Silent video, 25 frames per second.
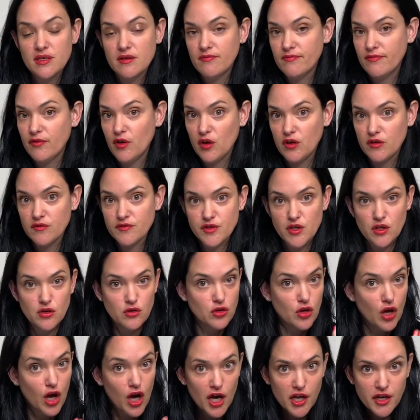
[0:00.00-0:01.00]
involves a
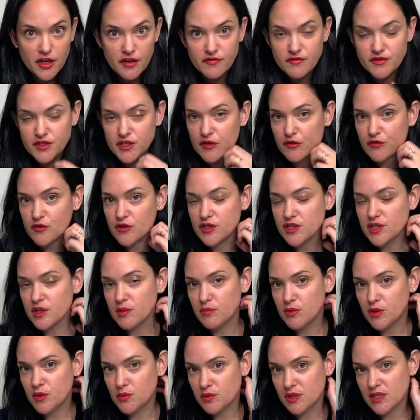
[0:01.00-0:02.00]
lot of different
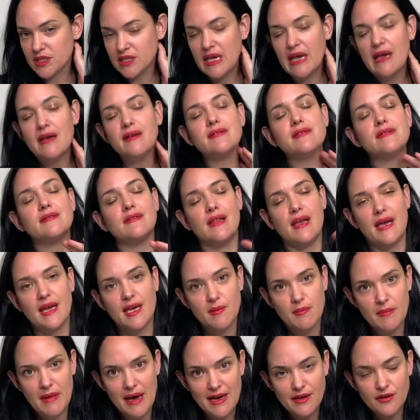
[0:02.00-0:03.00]
immune cells
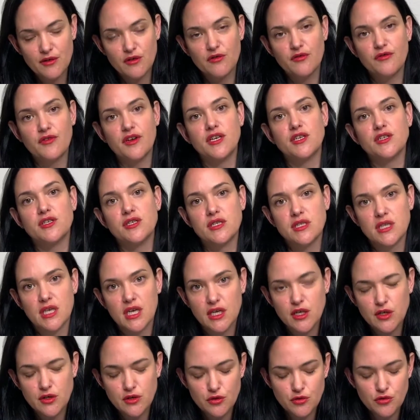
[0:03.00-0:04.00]
like macrophages,
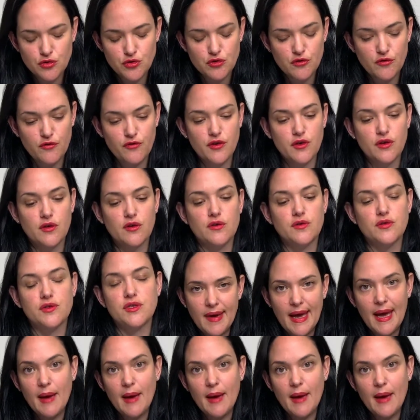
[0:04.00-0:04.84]
like neutrophils,